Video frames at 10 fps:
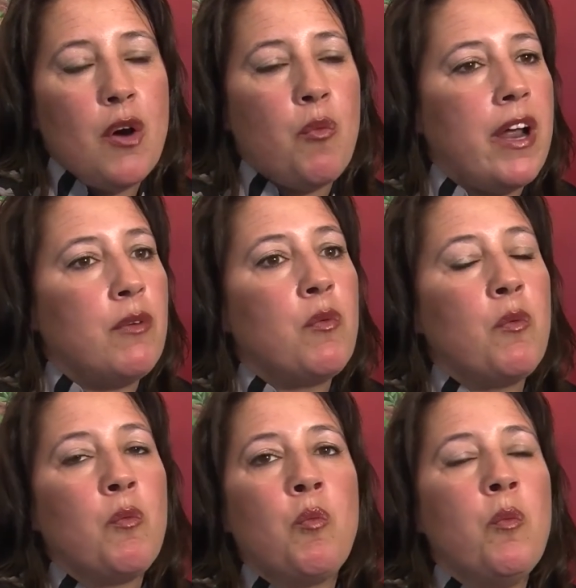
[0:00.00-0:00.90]

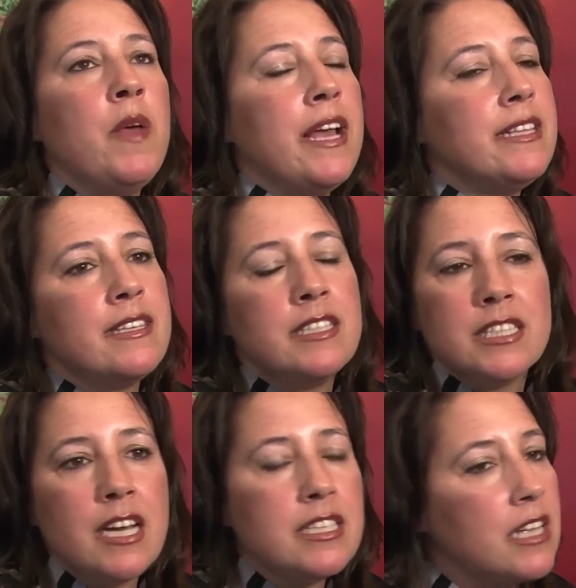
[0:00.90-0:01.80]
when it's
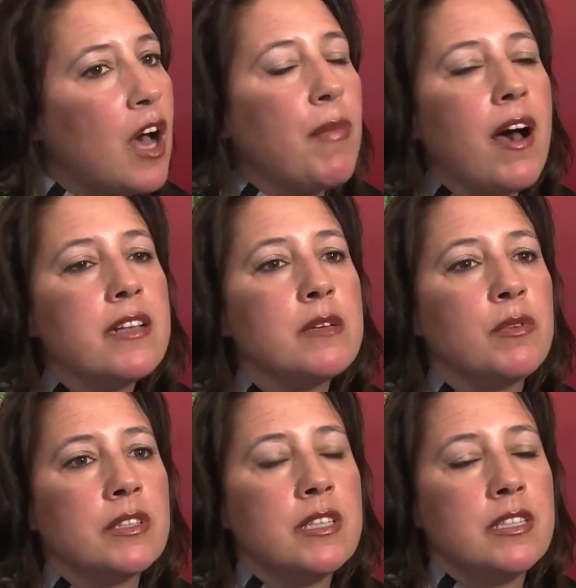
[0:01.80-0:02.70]
just not
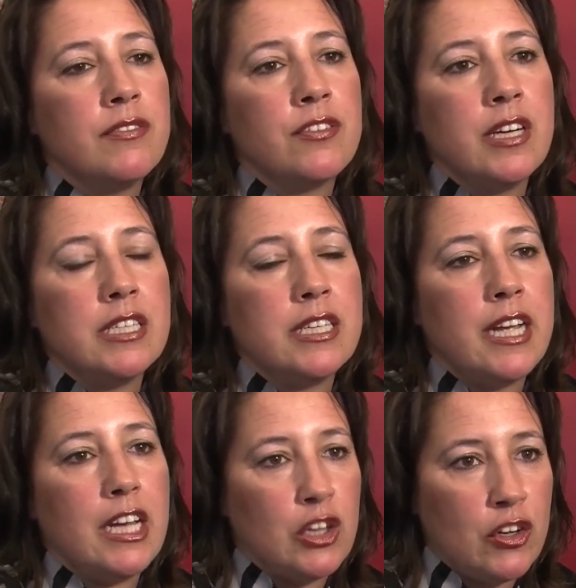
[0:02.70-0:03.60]
possible to
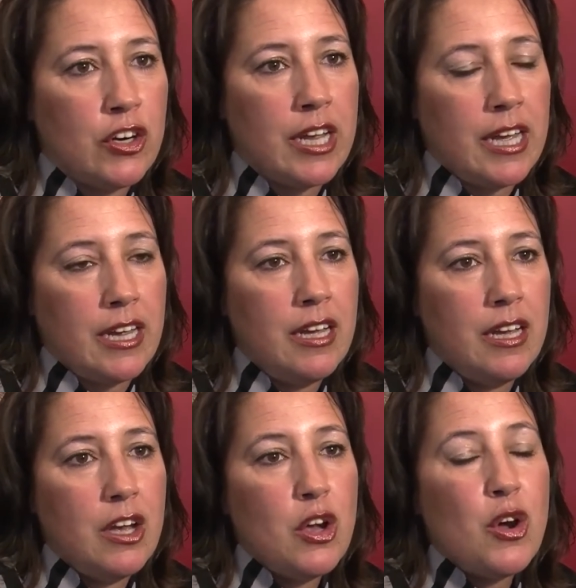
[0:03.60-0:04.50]
differentiate learning
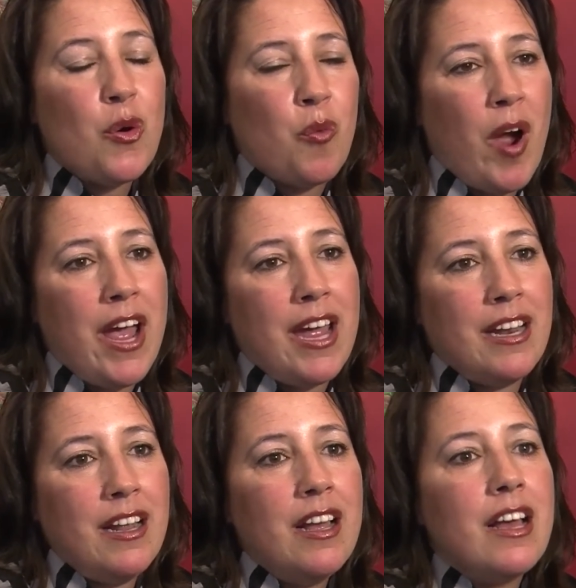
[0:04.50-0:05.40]

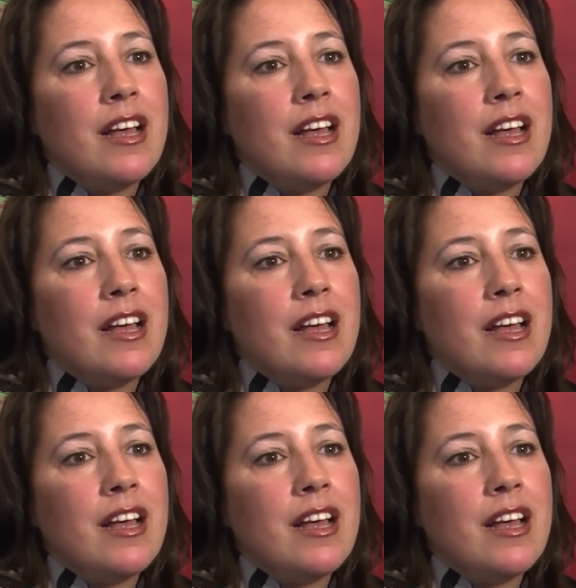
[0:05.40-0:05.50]
when